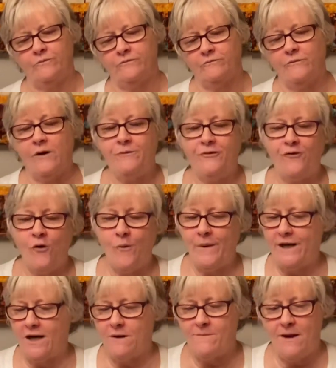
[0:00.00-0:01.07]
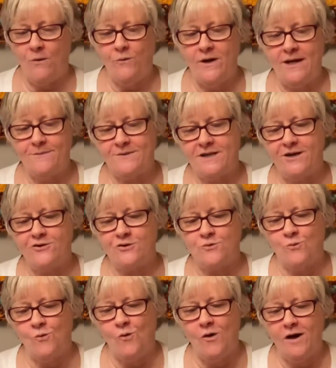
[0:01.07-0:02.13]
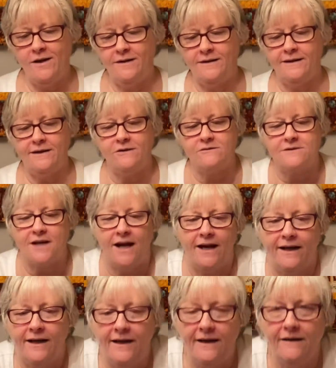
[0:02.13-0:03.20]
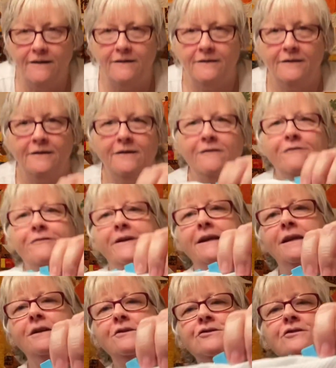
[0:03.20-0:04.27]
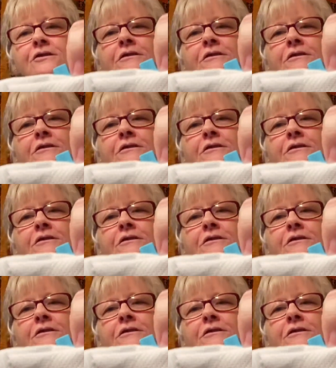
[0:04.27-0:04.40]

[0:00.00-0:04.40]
well, before we go to my whips, here's one little tiny finish.